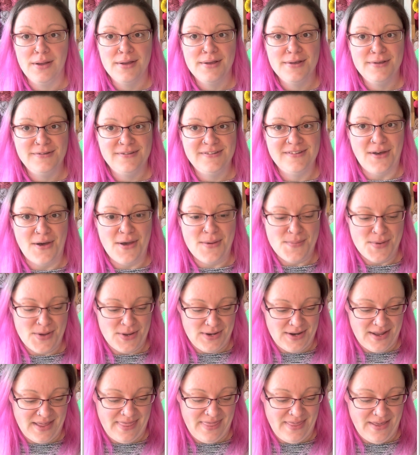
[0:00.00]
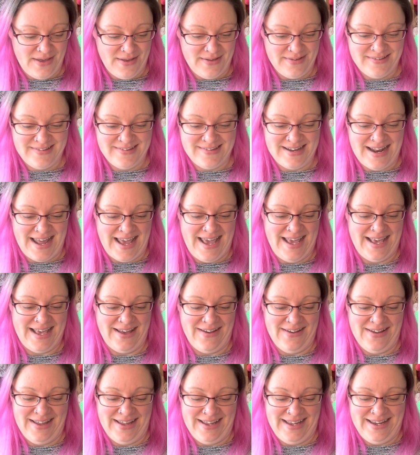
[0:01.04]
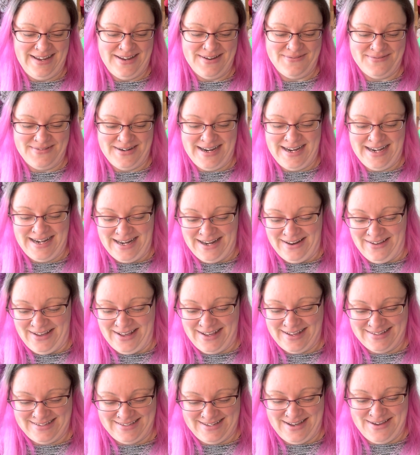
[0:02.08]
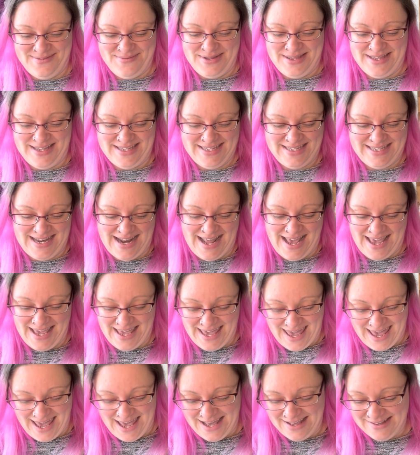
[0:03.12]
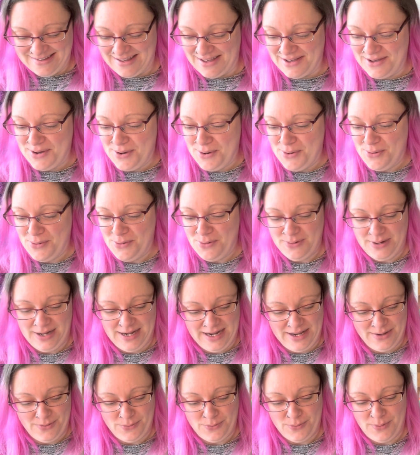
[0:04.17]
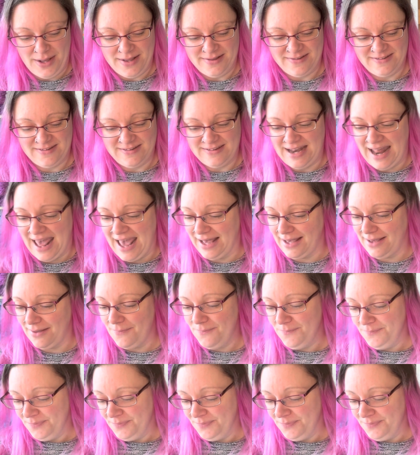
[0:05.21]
Simon the Snake. I really like Simon the Snake. He's a cool little snake.